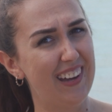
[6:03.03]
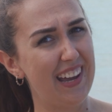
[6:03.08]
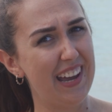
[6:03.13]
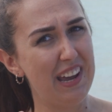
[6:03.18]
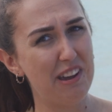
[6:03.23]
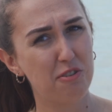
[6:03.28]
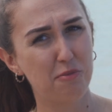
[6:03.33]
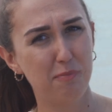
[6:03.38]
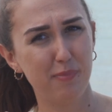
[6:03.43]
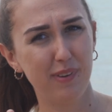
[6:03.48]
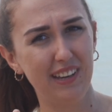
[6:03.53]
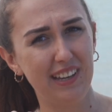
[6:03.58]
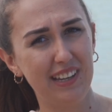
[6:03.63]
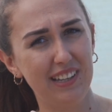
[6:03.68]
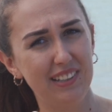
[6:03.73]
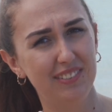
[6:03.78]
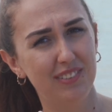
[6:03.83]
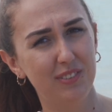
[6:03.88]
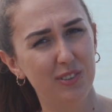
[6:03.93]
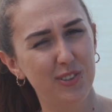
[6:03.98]
A or B,
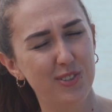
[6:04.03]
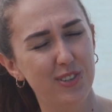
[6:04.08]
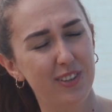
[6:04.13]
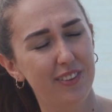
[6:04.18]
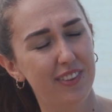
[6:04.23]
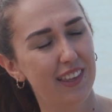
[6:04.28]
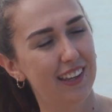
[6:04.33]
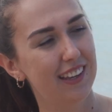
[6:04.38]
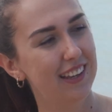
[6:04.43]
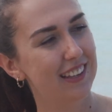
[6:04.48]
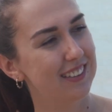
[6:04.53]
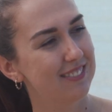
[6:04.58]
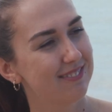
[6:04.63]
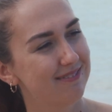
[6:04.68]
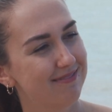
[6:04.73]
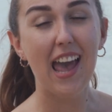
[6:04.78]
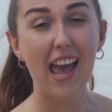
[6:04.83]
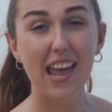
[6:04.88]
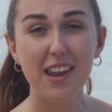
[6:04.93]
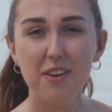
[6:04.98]
what do you think?
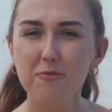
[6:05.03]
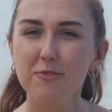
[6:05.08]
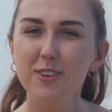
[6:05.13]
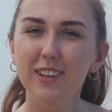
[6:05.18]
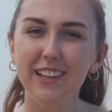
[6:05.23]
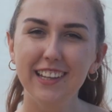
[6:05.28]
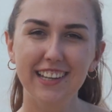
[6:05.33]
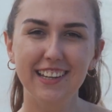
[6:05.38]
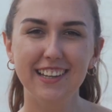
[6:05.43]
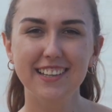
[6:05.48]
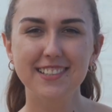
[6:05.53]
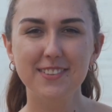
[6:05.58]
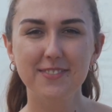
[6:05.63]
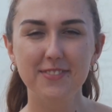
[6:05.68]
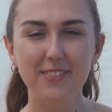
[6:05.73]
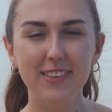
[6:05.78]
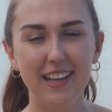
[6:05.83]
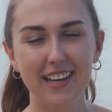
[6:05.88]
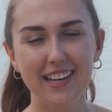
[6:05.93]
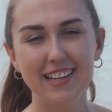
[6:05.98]
And I'm really getting
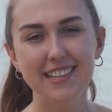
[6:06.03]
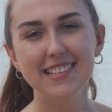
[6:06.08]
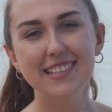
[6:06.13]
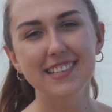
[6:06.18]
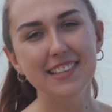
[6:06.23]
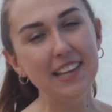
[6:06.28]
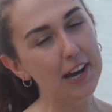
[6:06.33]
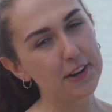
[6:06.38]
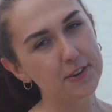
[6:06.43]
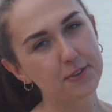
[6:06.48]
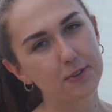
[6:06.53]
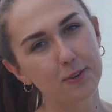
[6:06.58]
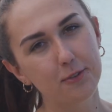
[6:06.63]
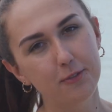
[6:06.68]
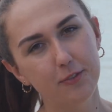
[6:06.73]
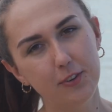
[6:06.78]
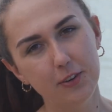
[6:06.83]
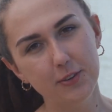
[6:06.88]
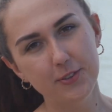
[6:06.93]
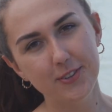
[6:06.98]
some nice natural
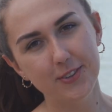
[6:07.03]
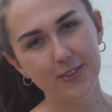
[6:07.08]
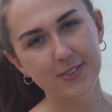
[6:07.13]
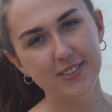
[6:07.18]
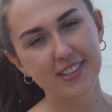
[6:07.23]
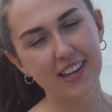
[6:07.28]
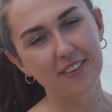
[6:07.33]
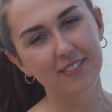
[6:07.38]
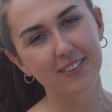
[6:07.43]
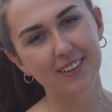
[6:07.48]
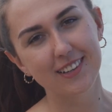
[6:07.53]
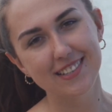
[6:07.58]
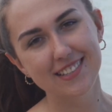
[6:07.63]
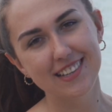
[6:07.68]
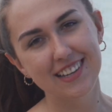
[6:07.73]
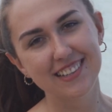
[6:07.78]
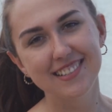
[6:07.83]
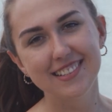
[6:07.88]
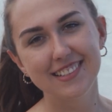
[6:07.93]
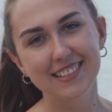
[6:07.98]
photos that I'm gonna
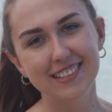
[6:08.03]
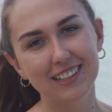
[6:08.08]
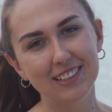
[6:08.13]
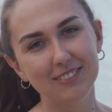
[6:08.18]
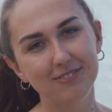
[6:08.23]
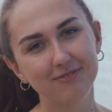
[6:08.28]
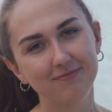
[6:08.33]
send to them.